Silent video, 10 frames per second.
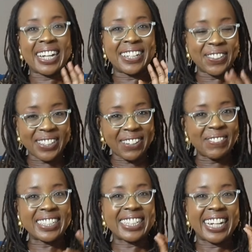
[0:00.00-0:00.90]
I know that
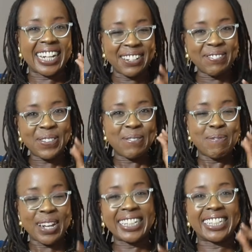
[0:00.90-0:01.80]
was
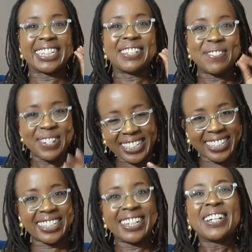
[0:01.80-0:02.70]
information
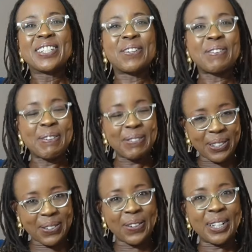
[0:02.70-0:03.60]
rich, so we
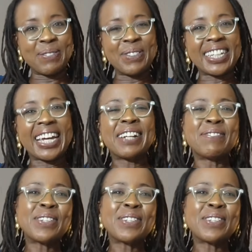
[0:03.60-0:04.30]
will call him again.